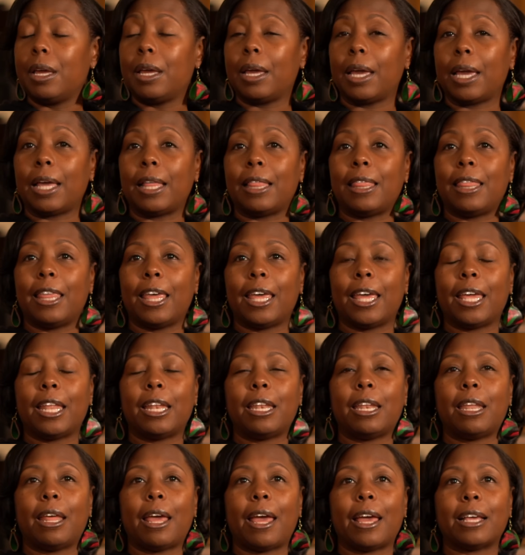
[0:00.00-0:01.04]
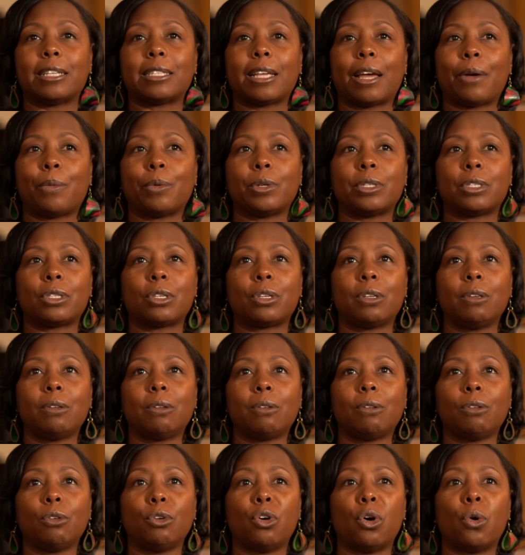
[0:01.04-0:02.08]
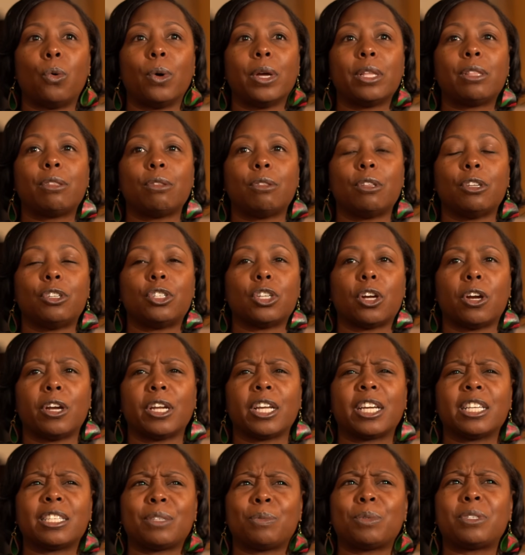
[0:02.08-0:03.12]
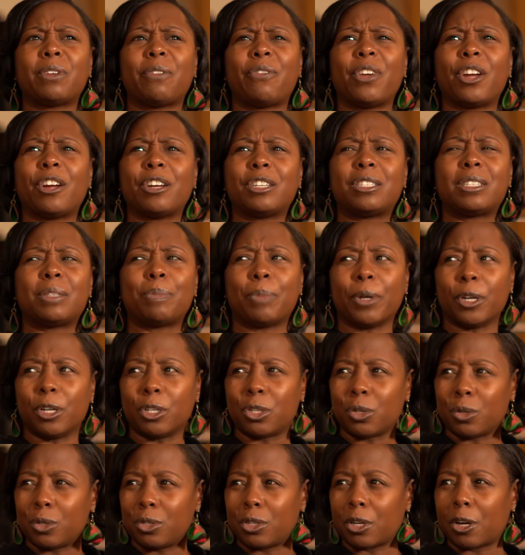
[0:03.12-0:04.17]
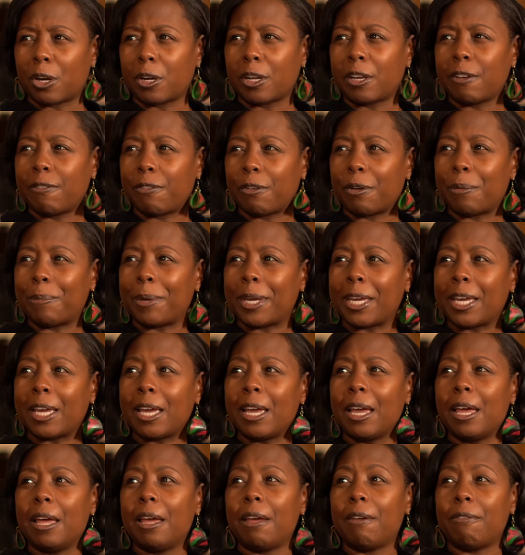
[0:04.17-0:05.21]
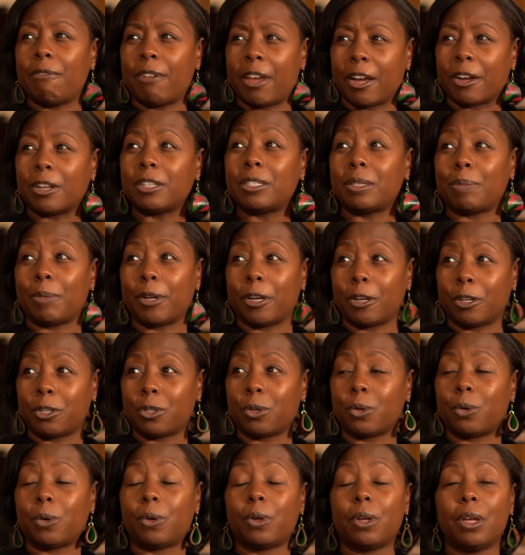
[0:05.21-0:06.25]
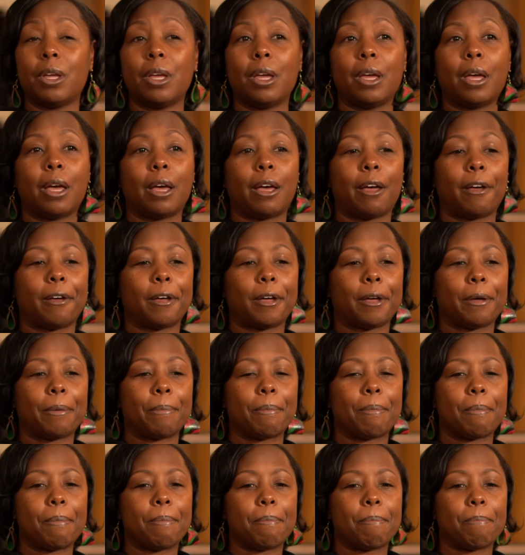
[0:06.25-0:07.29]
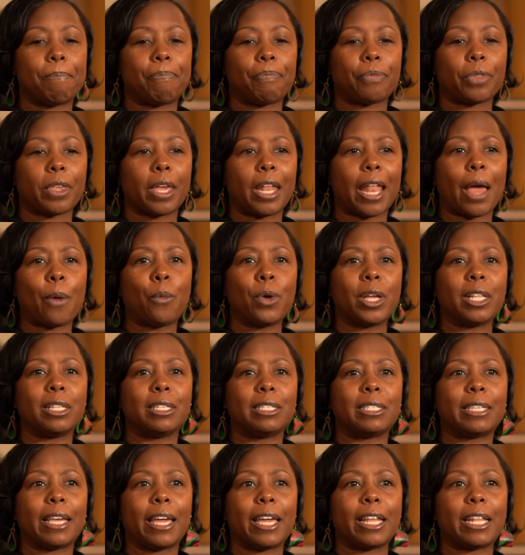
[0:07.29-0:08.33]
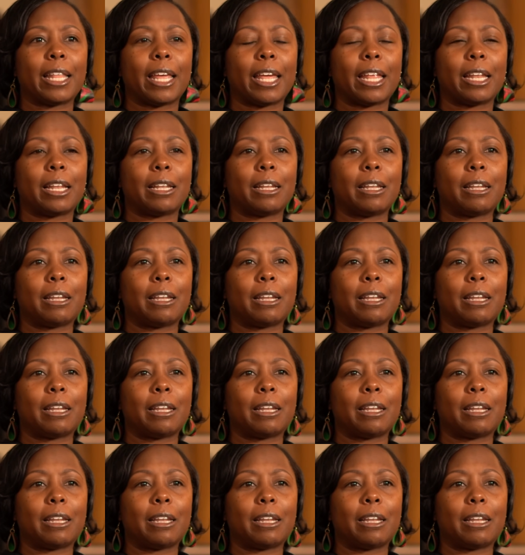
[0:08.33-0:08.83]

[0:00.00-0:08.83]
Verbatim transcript: And then as I was going through the journey, because it was a very spiritual journey for me, very spiritual. Um, and I wouldn't say that.